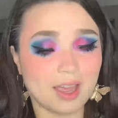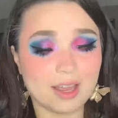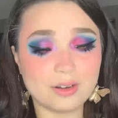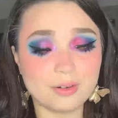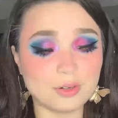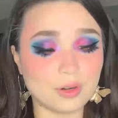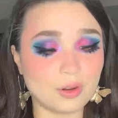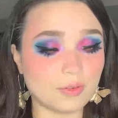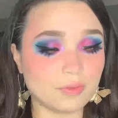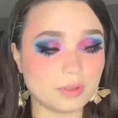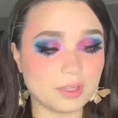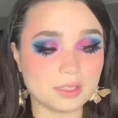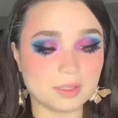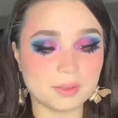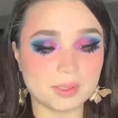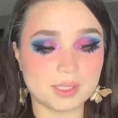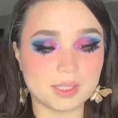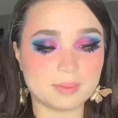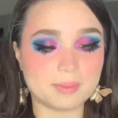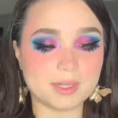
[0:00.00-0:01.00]
I don't know if this
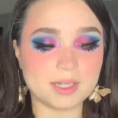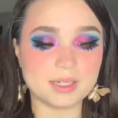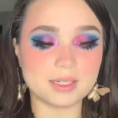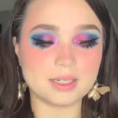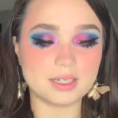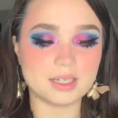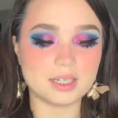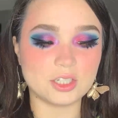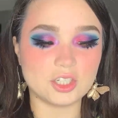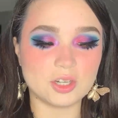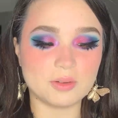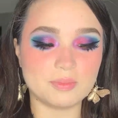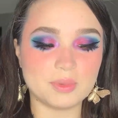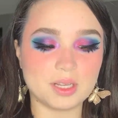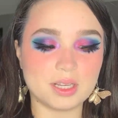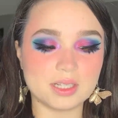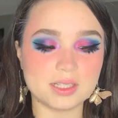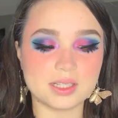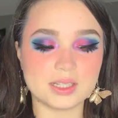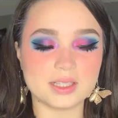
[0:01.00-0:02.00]
is limited edition
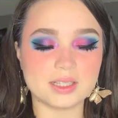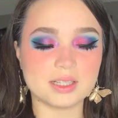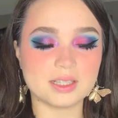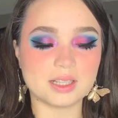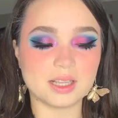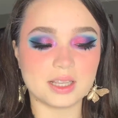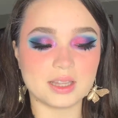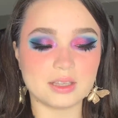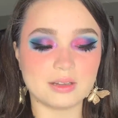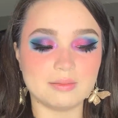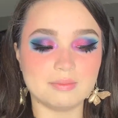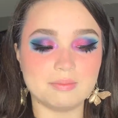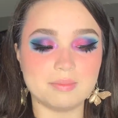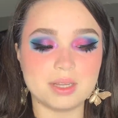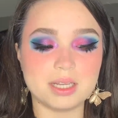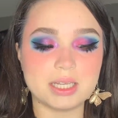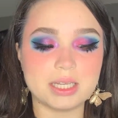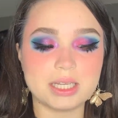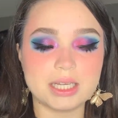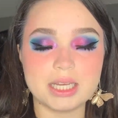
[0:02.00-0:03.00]
because this is like their
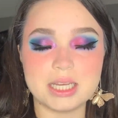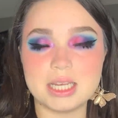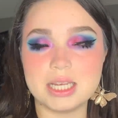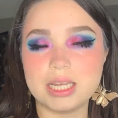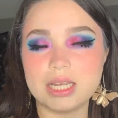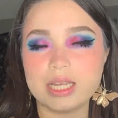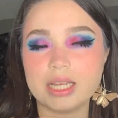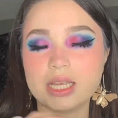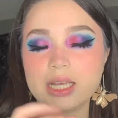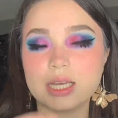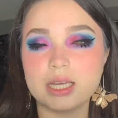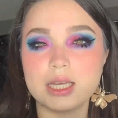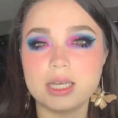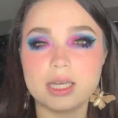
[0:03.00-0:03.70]
minty,